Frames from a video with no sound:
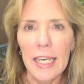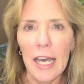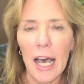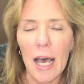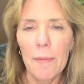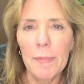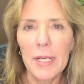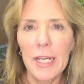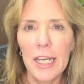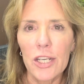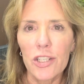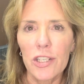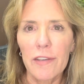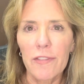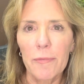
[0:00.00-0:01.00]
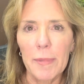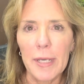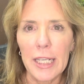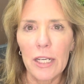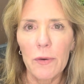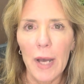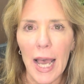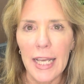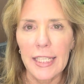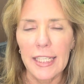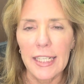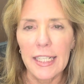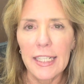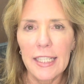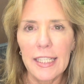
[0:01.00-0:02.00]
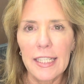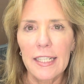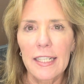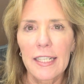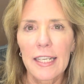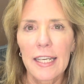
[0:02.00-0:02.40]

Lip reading: combination of amino acids.